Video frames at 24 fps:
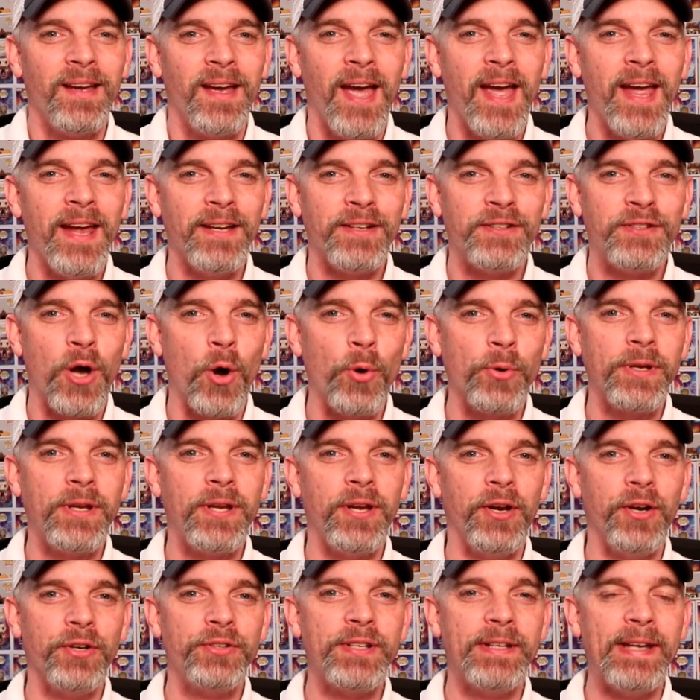Hey, Tony
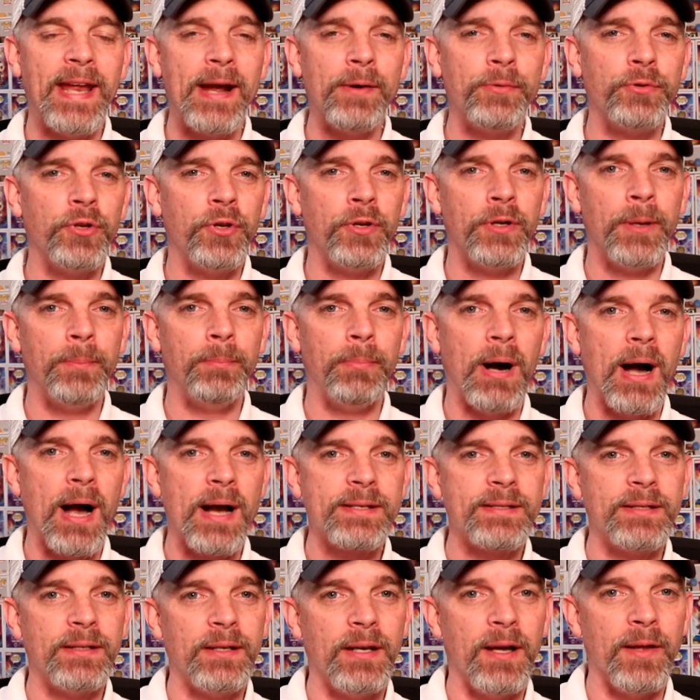here. Today we'll do an
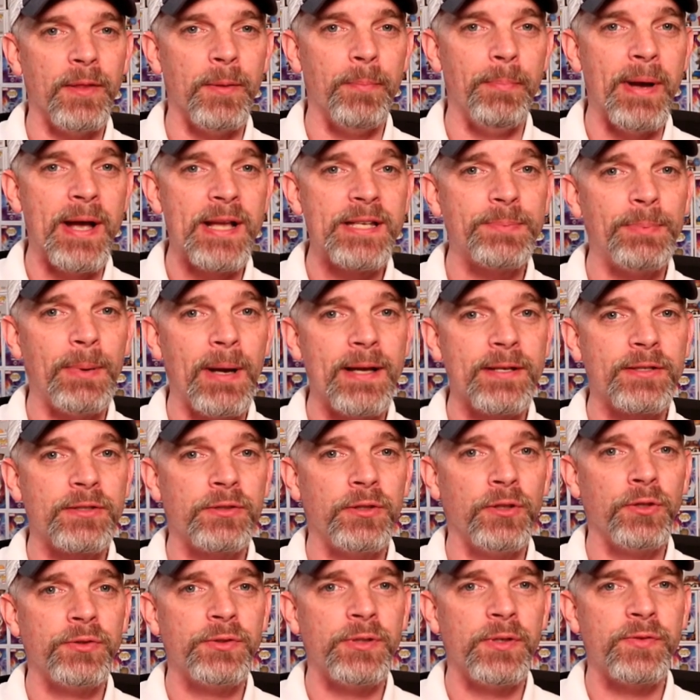unboxing of the Best Buy
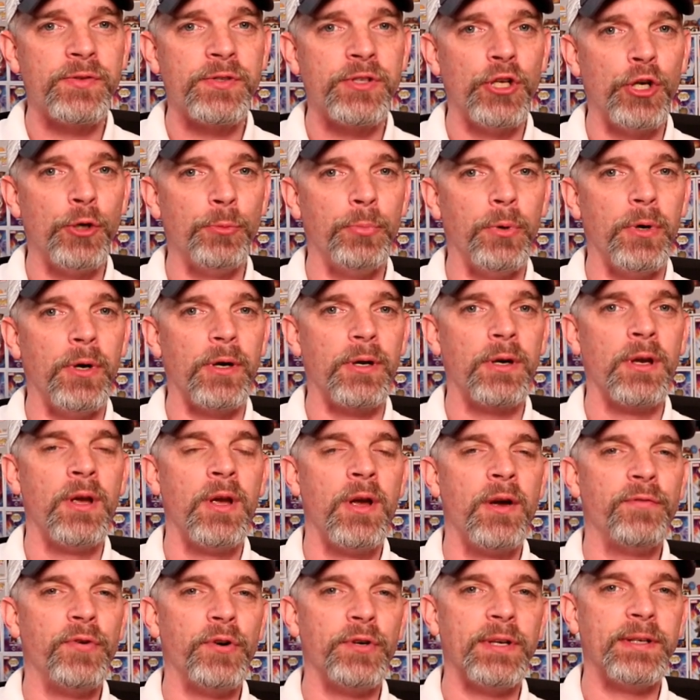exclusive steelbook
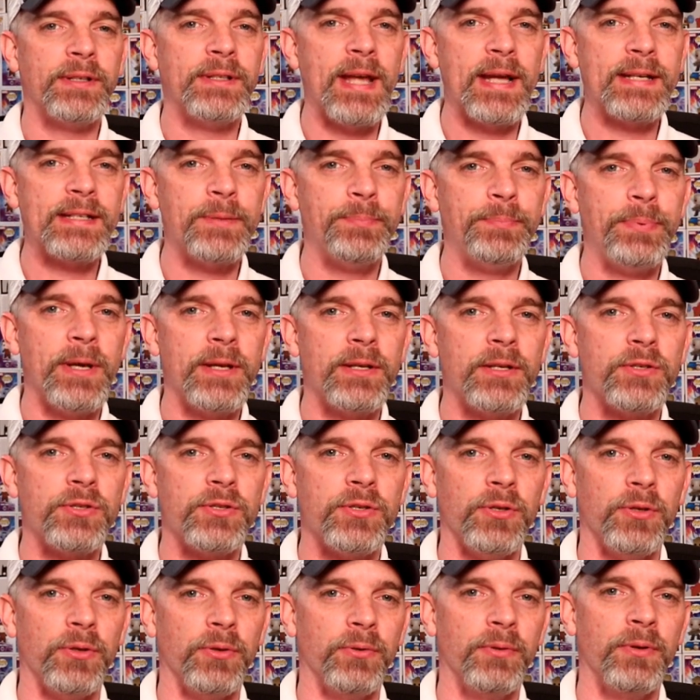for Detective
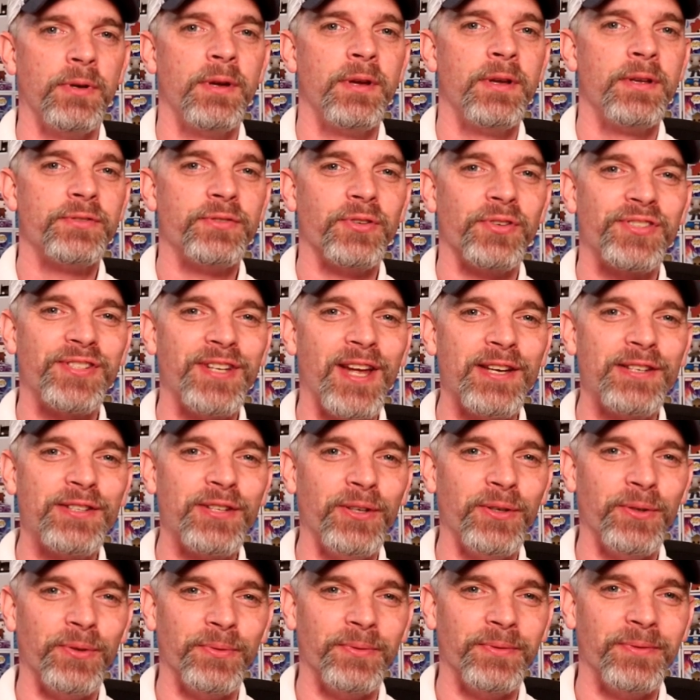Pikachu, so stay
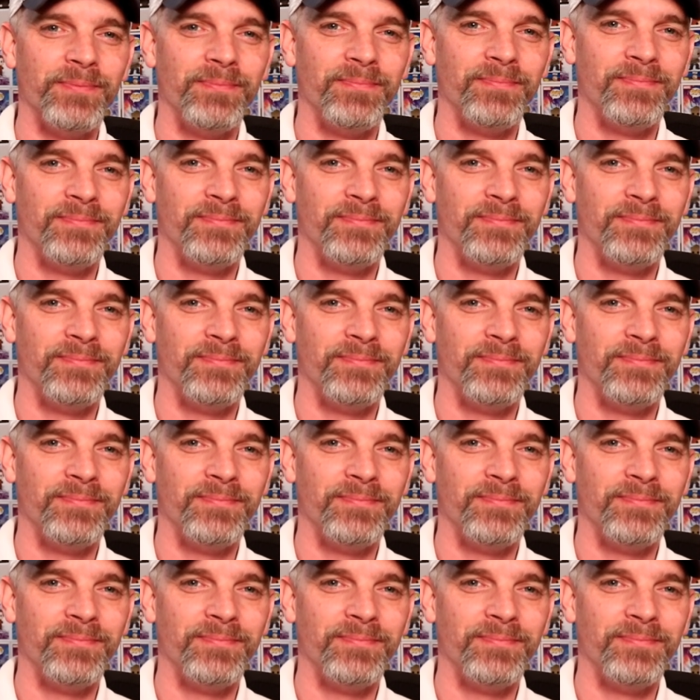tuned.